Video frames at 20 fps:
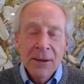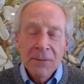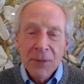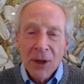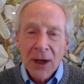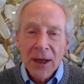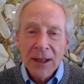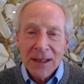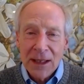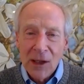
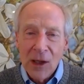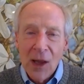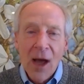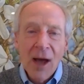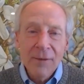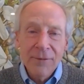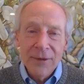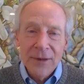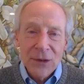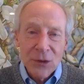because
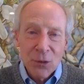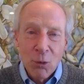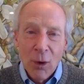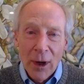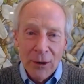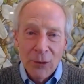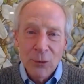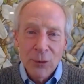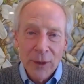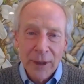love is
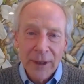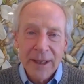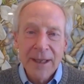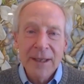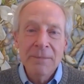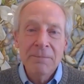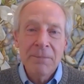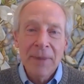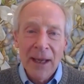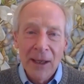what really
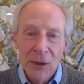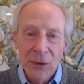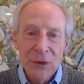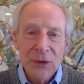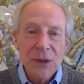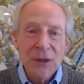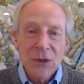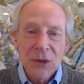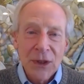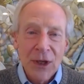impels us